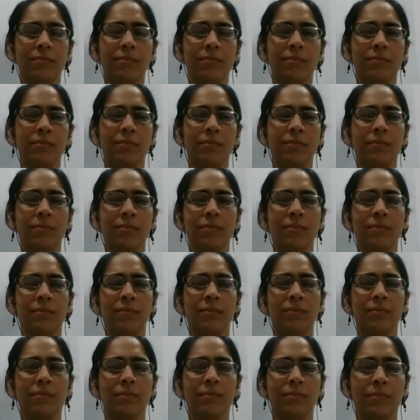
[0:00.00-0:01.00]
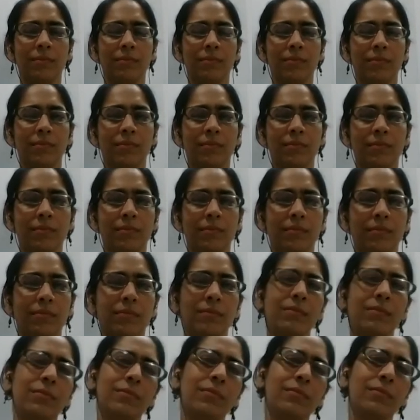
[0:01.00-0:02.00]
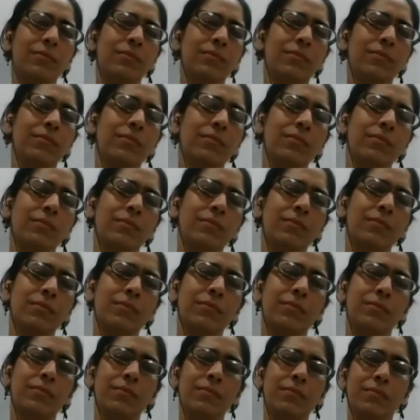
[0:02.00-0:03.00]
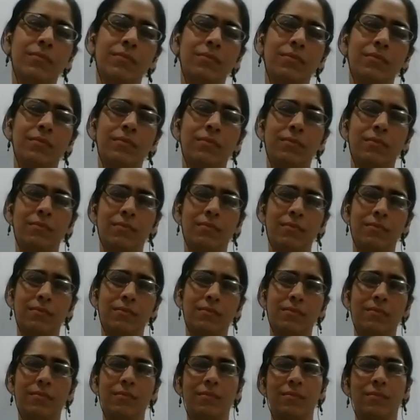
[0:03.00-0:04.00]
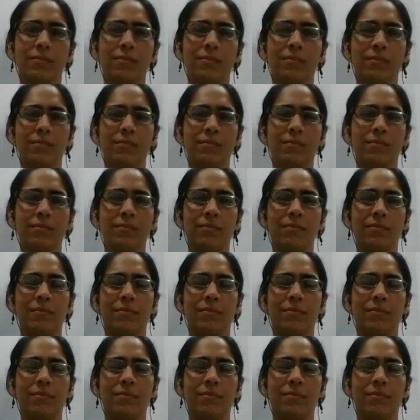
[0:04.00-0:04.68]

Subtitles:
This person isn't speaking.